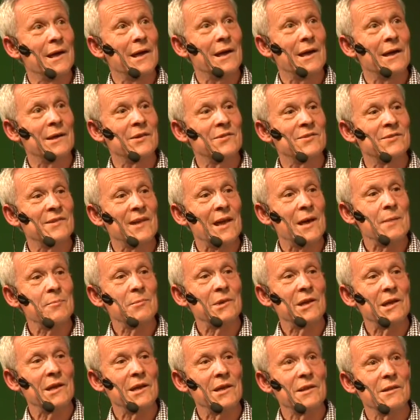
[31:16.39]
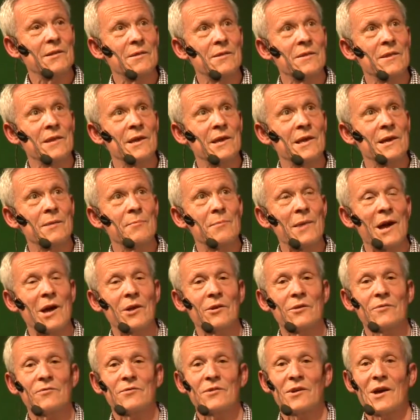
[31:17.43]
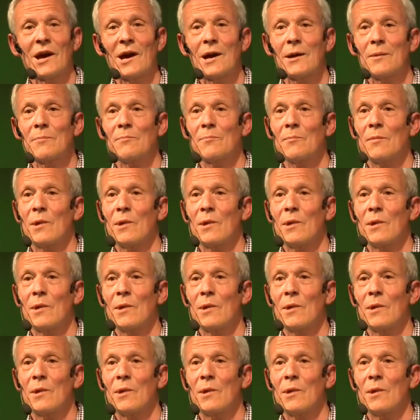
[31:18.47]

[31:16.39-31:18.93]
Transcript: examining the amount of time